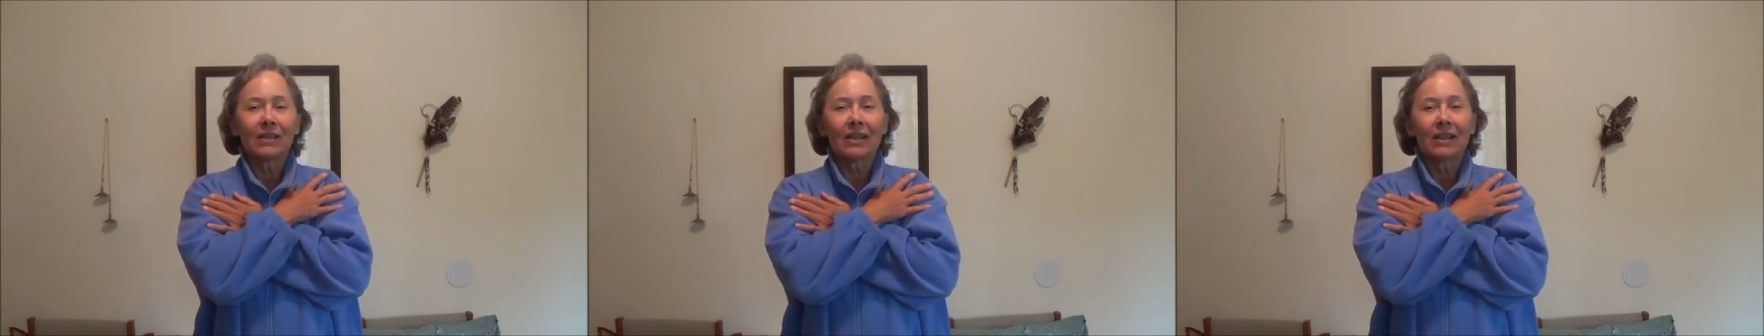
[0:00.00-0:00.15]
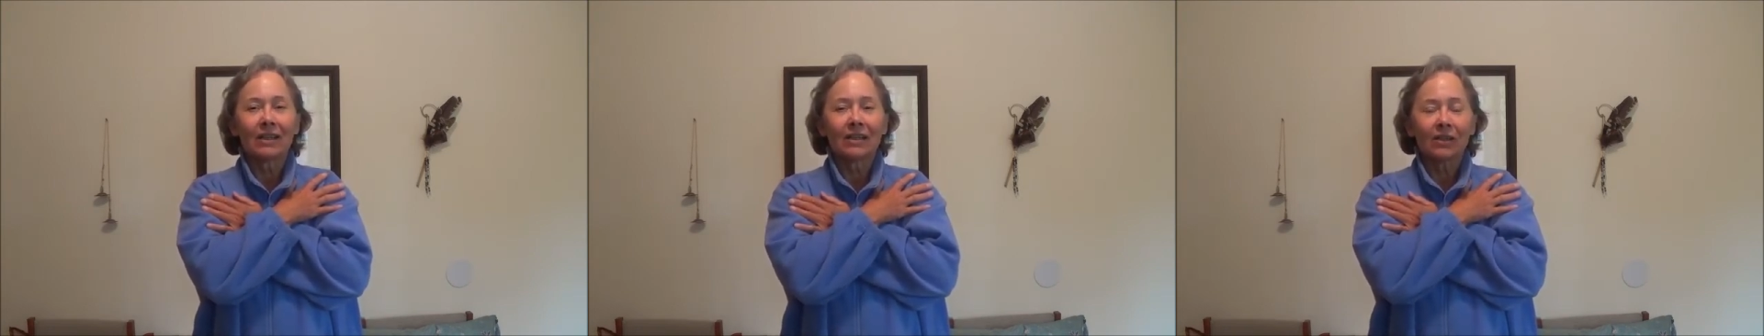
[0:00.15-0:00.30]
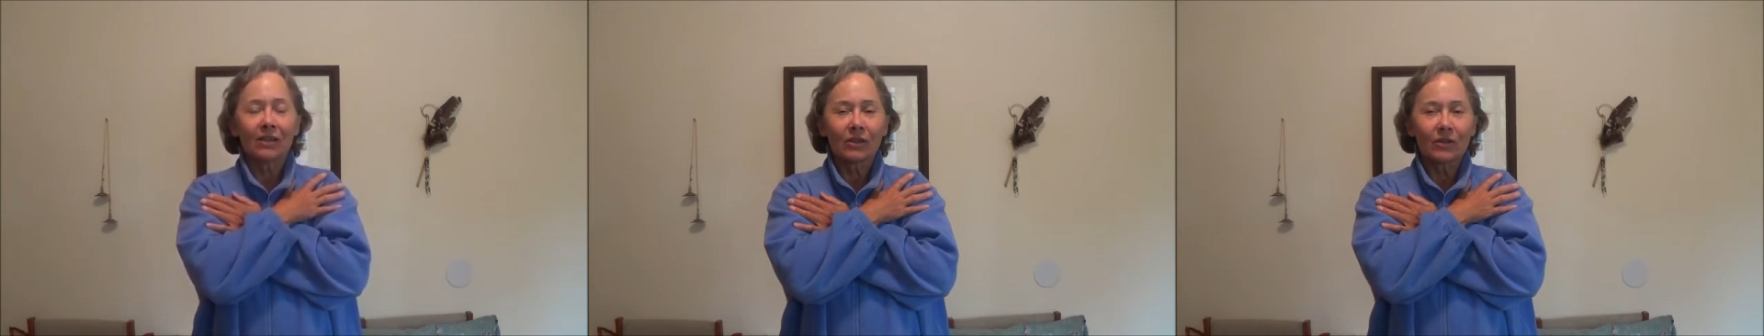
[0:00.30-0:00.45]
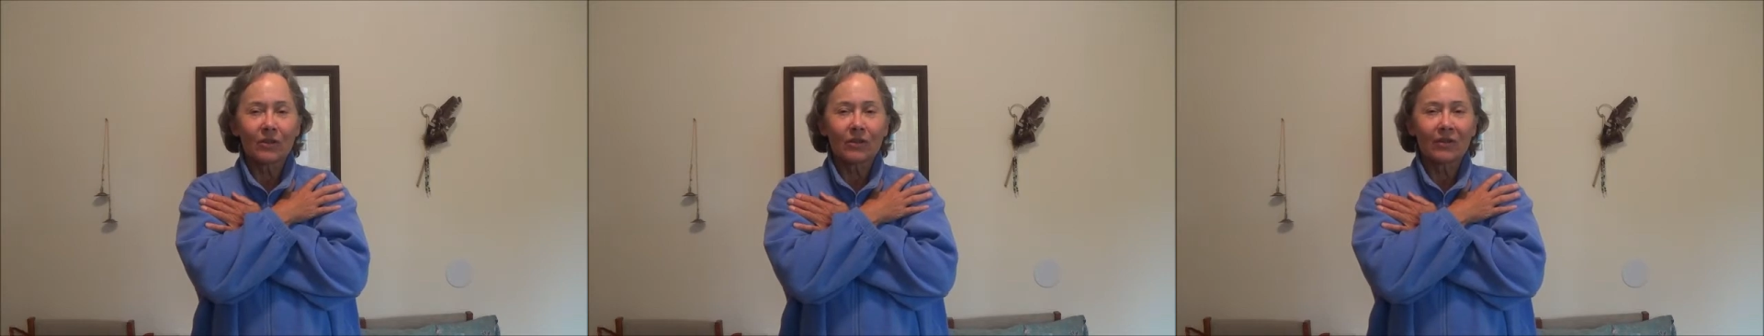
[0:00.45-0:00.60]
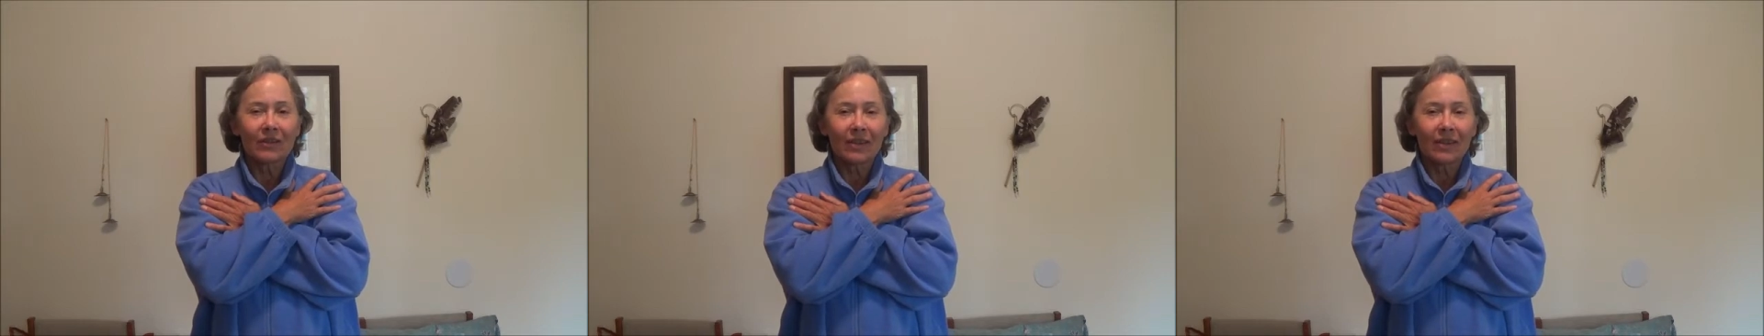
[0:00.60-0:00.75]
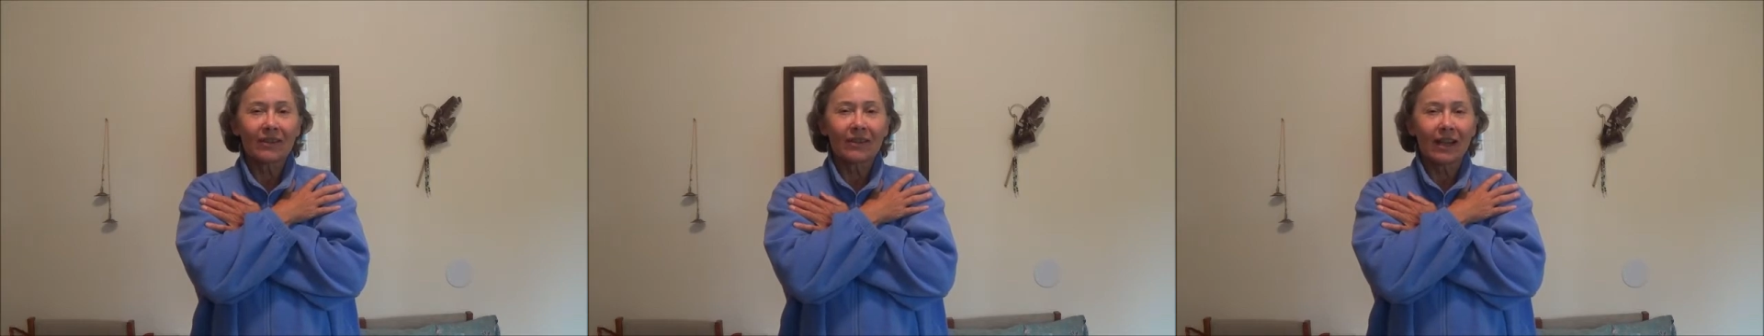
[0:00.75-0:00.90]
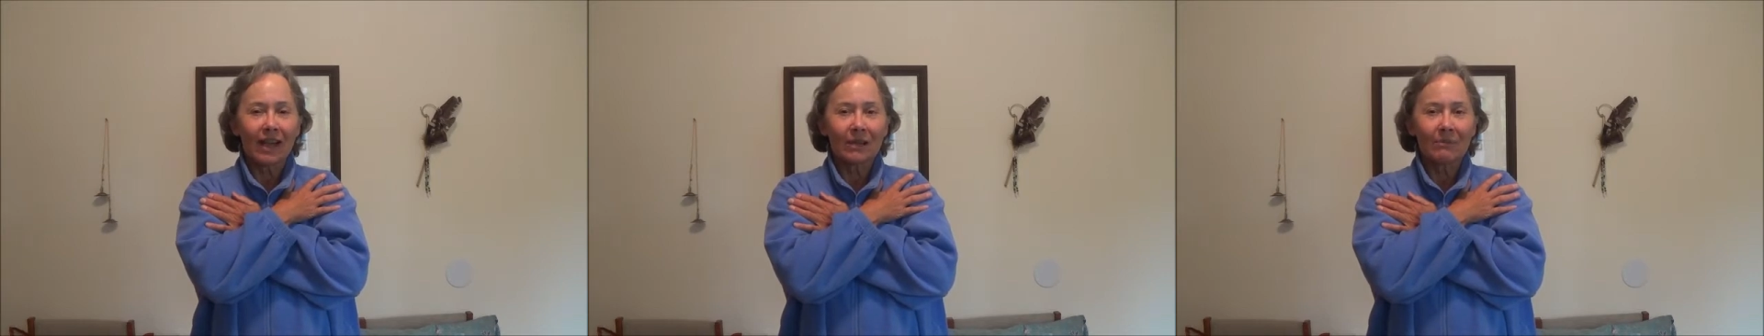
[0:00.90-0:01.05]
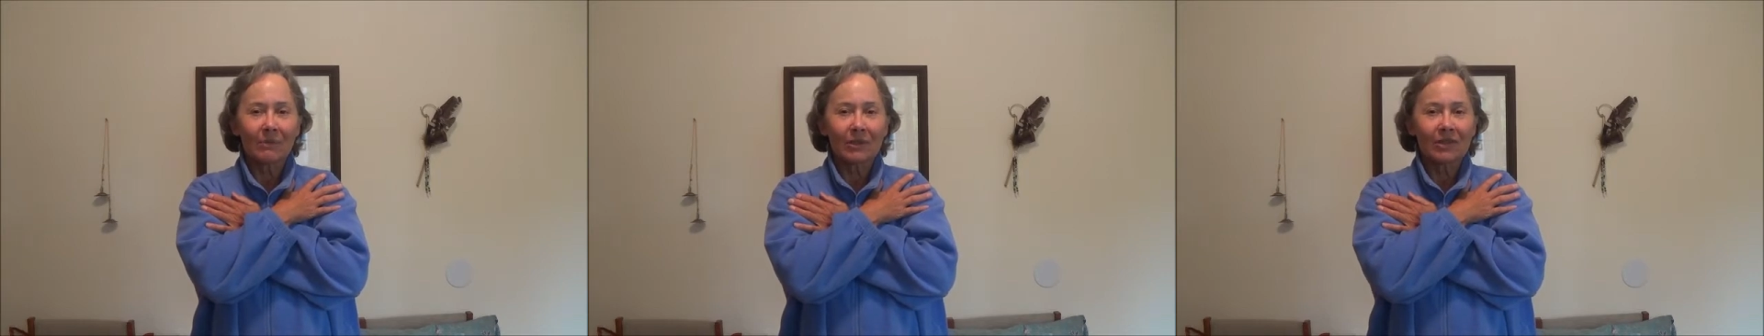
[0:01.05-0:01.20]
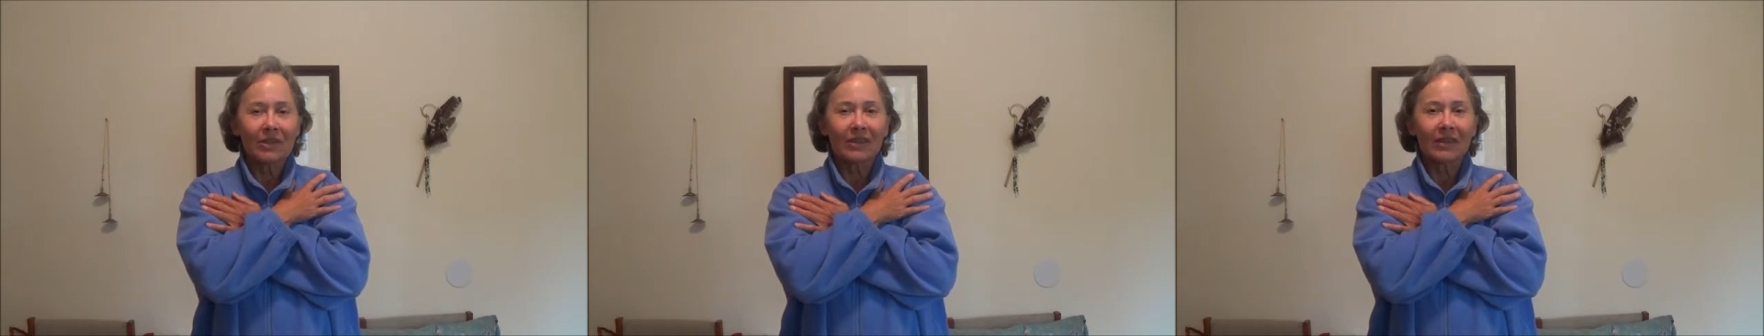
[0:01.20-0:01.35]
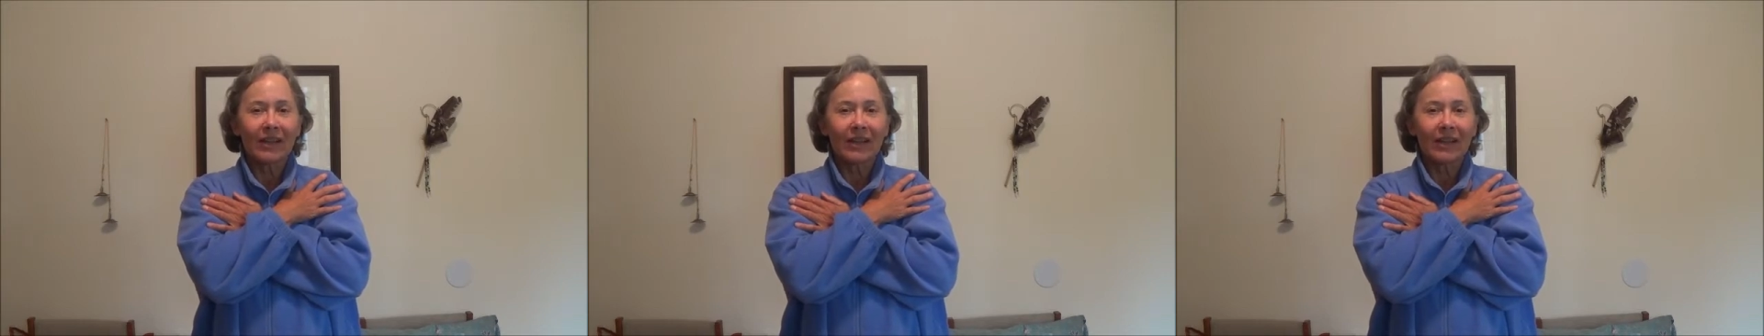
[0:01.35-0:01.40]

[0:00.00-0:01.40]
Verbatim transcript: that includes the thymus